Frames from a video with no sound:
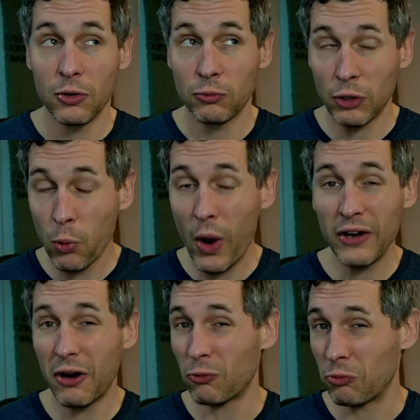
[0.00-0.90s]

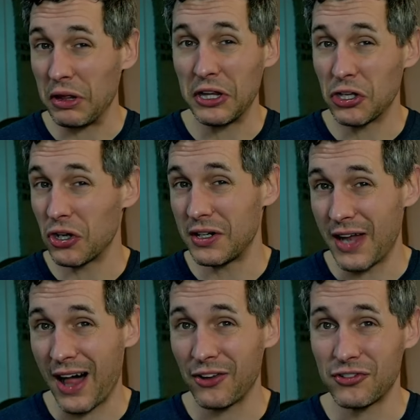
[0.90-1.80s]
require a really good
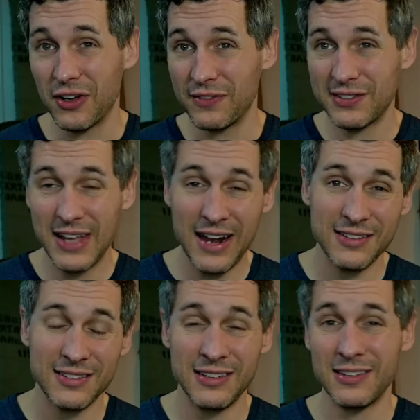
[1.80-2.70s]
knowledge of
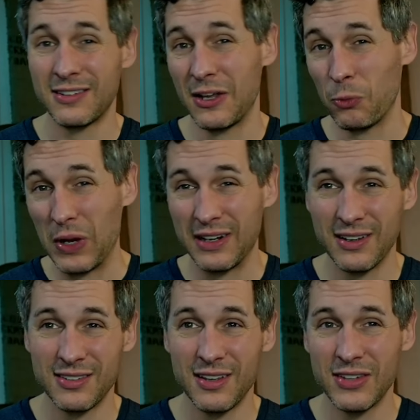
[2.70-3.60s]
statuses and
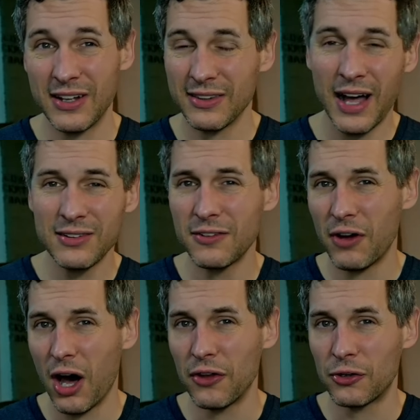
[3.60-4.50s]
weaknesses and lots
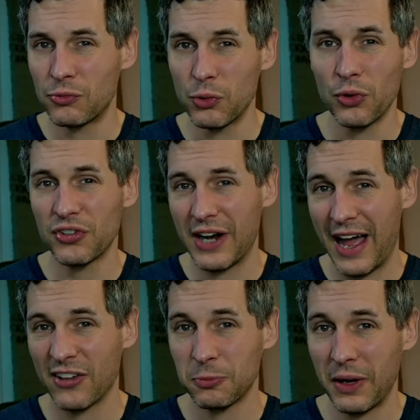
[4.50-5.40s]
of other rules and
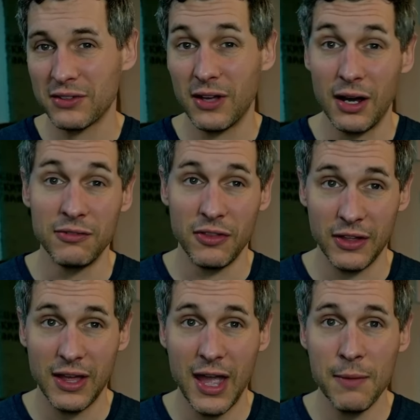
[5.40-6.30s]
aspects of
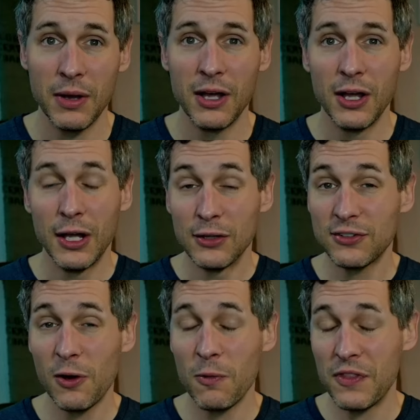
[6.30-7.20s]
the game,
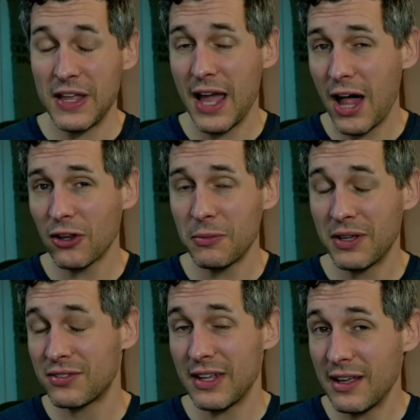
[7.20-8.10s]
so the
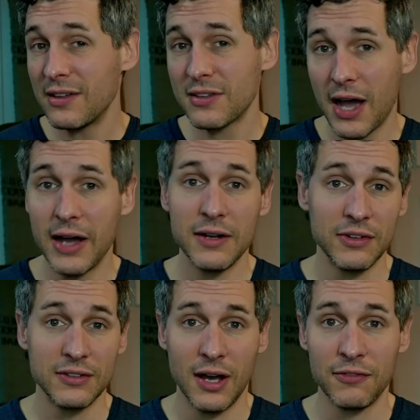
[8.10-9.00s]
Alchemist is kind of
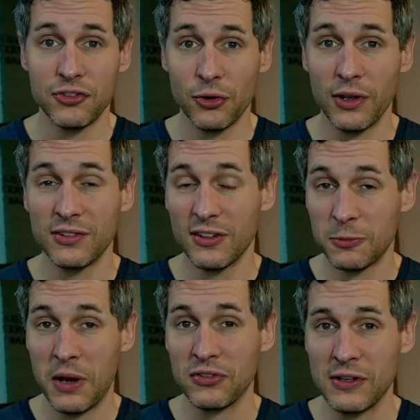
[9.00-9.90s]
a tough choice,
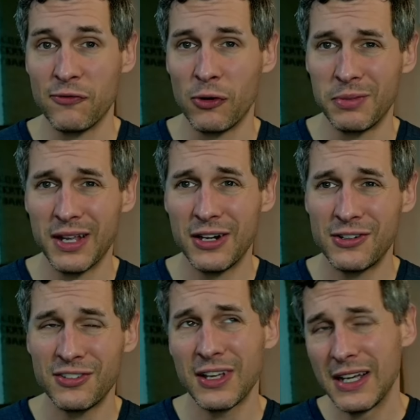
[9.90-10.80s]
especially for
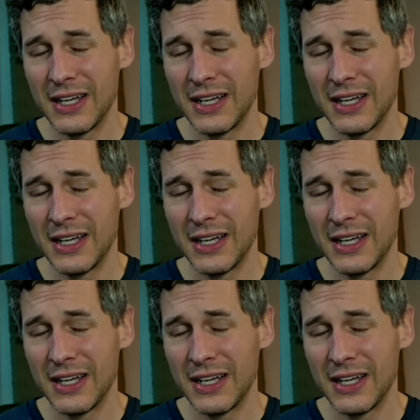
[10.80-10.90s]
beginners,